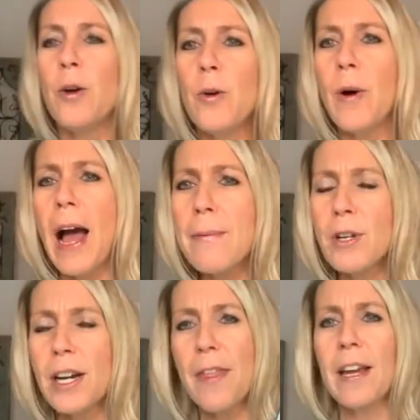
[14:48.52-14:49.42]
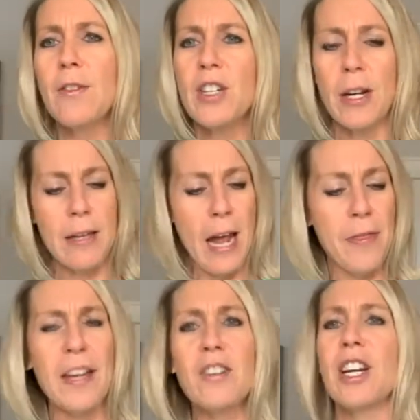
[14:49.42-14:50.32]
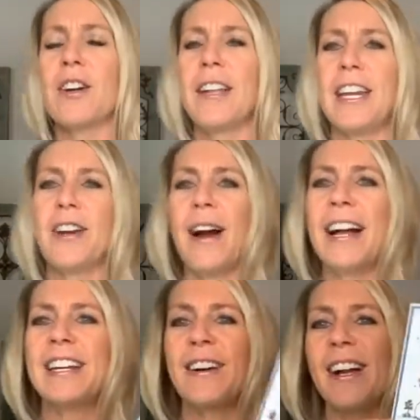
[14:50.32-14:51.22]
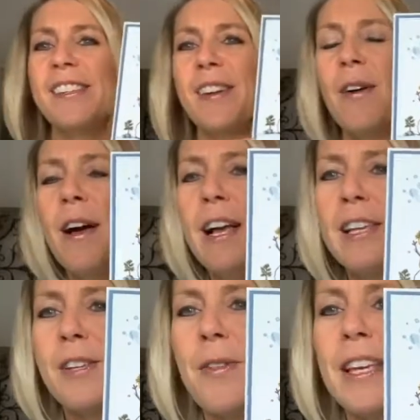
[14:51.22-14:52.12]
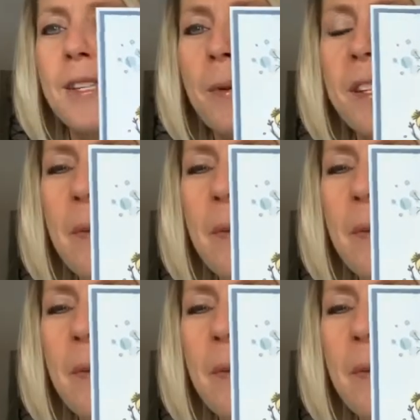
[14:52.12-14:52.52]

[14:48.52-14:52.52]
who I'm trying to think of Sherilyn. I think Sherilyn, you're on here also. So this was